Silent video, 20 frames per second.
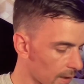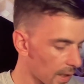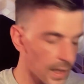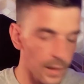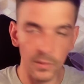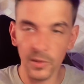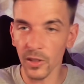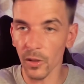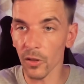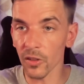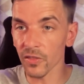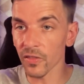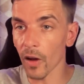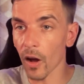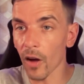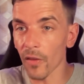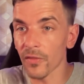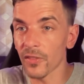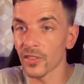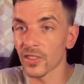Keeps it
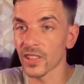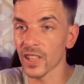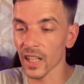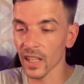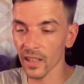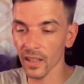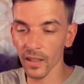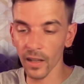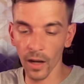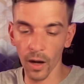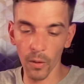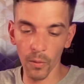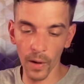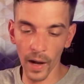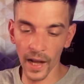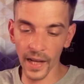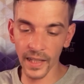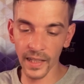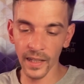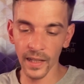off the sink,
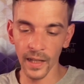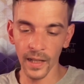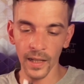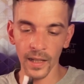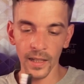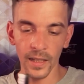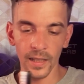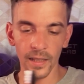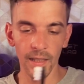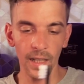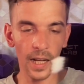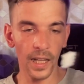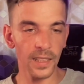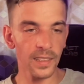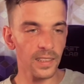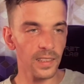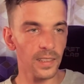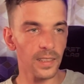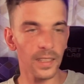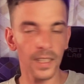away, nice
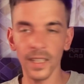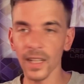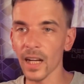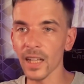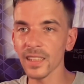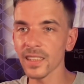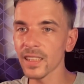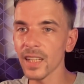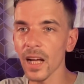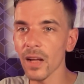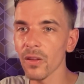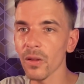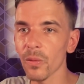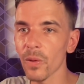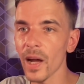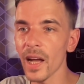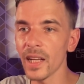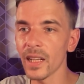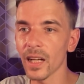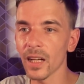and out the
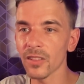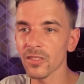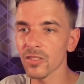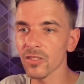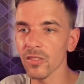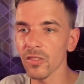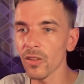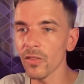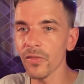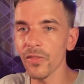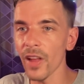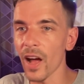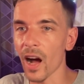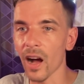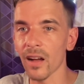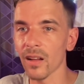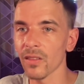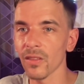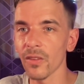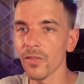way. I just love
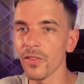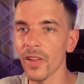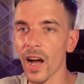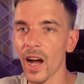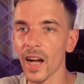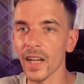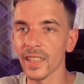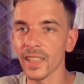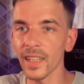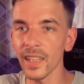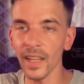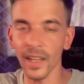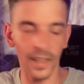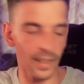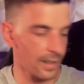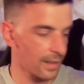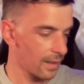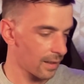that. Love that idea.